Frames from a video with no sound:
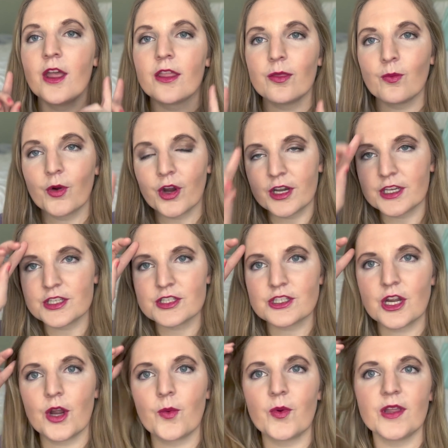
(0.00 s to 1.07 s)
We're gonna
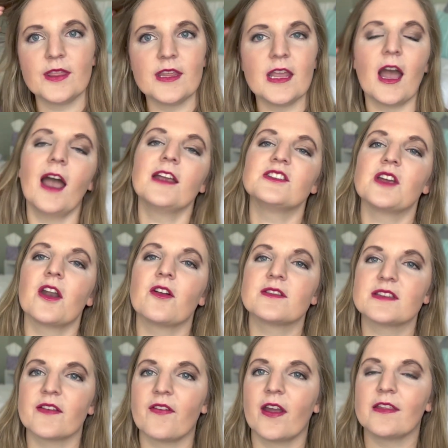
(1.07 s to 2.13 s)
start with the eyeshadow because
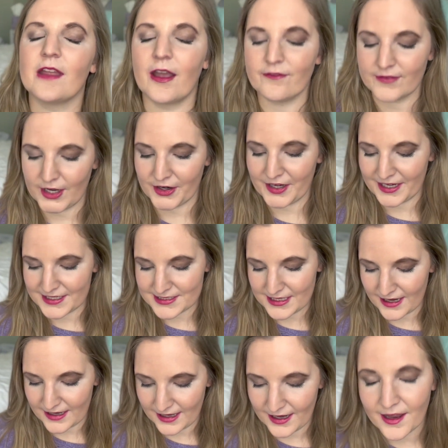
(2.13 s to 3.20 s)
I find that very
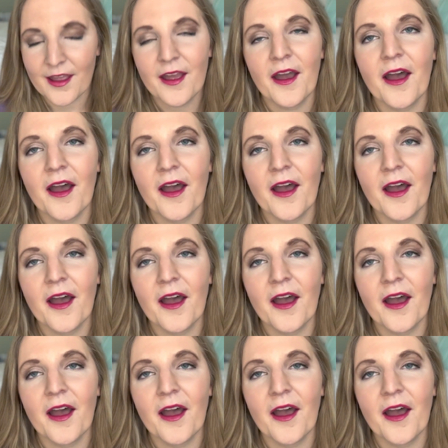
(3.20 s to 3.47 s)
exciting.